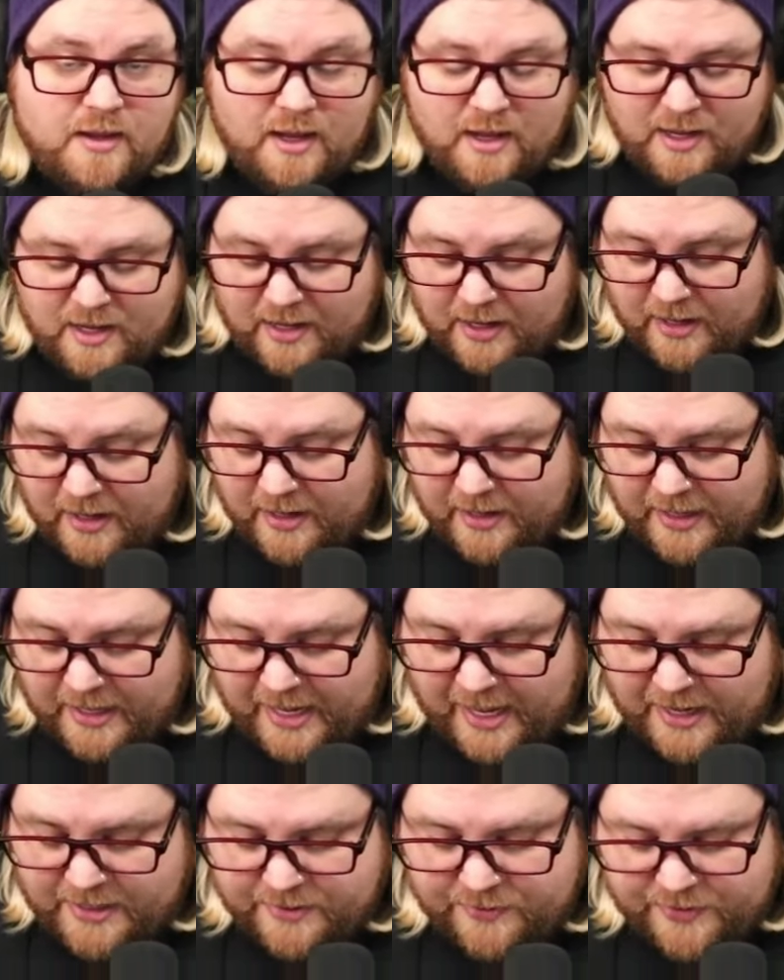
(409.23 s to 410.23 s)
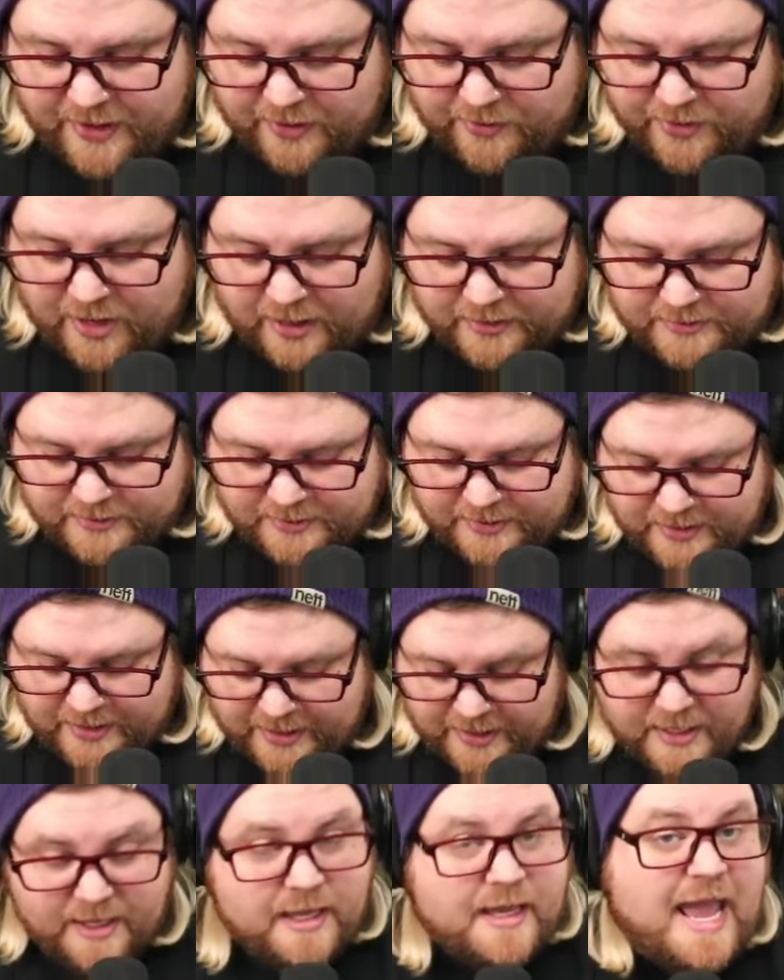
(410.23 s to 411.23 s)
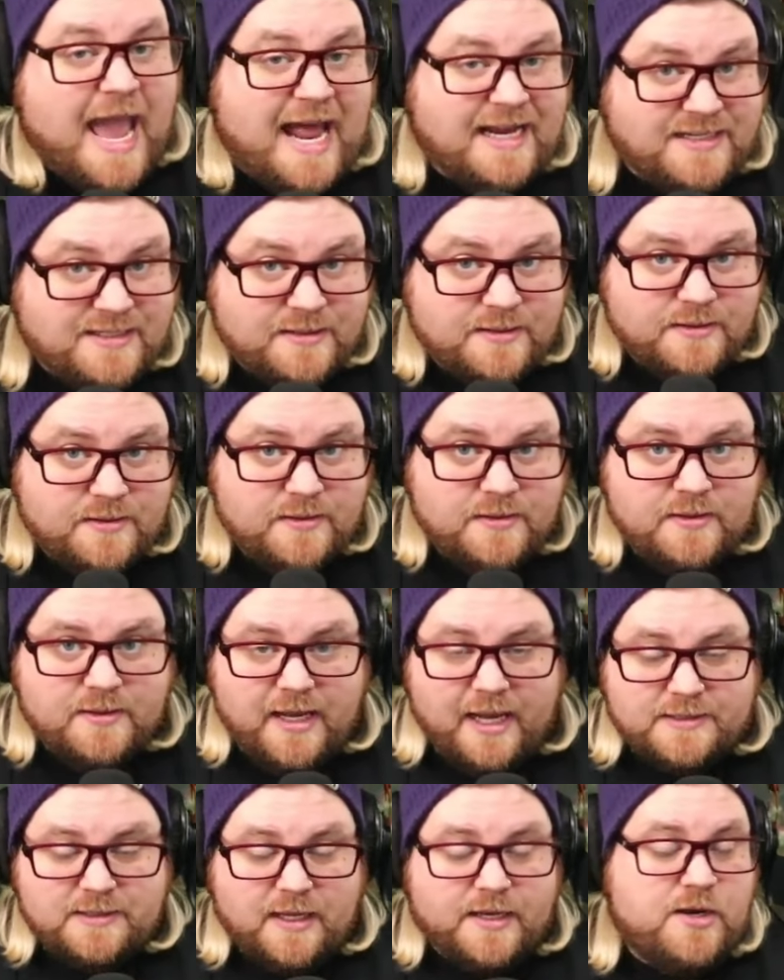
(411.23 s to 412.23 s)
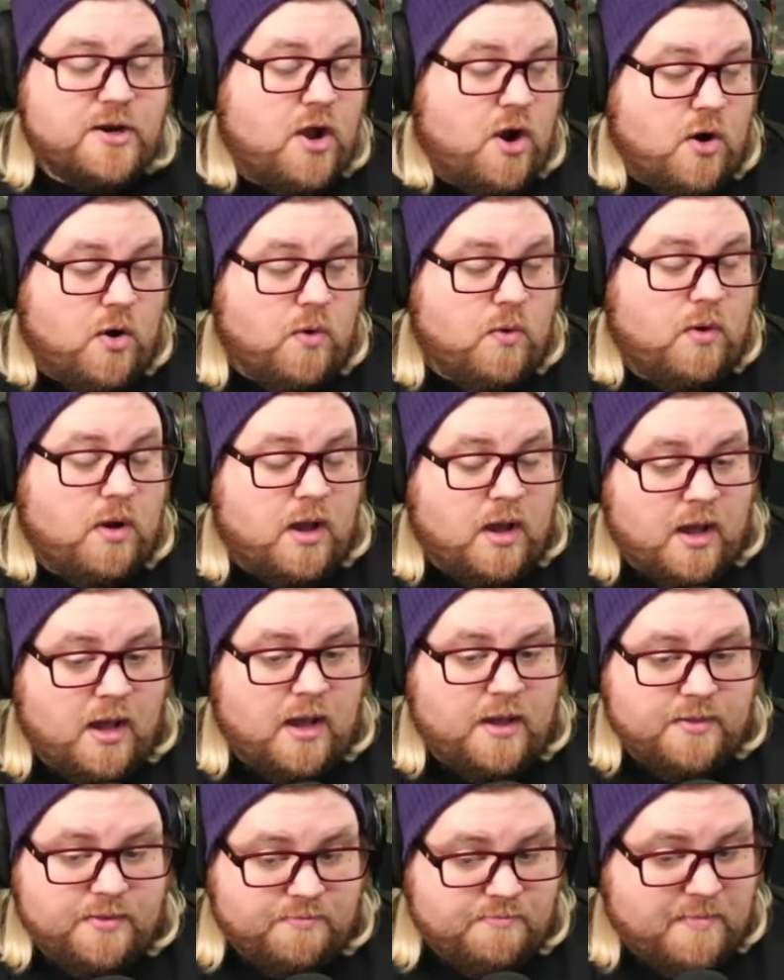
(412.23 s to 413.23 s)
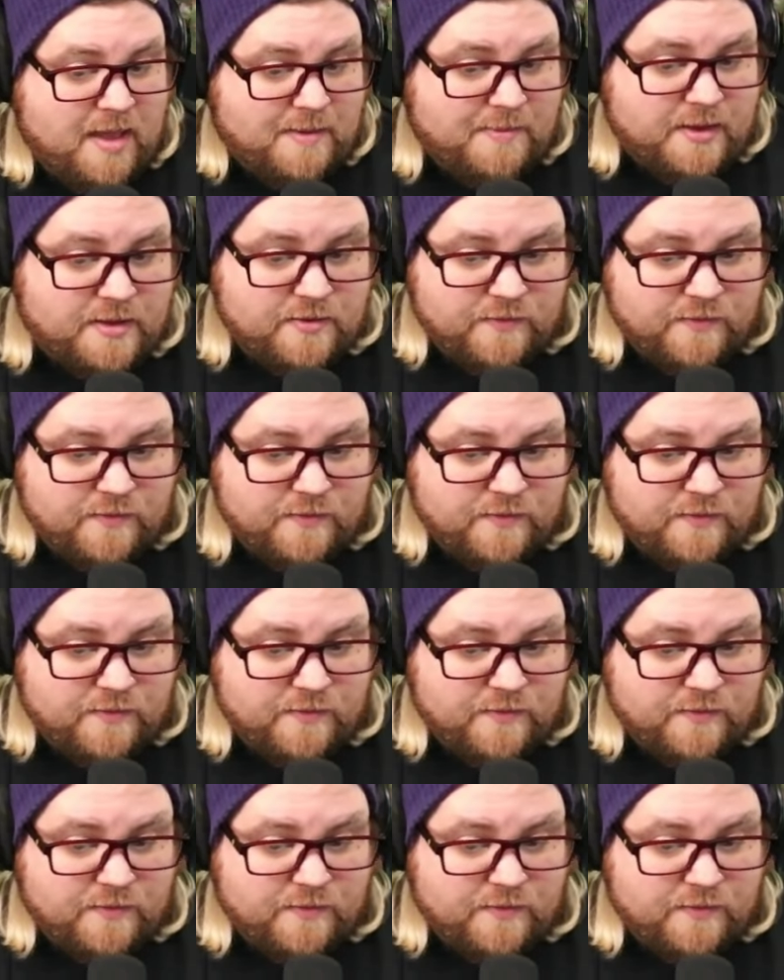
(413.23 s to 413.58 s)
and they are not yet, as I know, maybe in the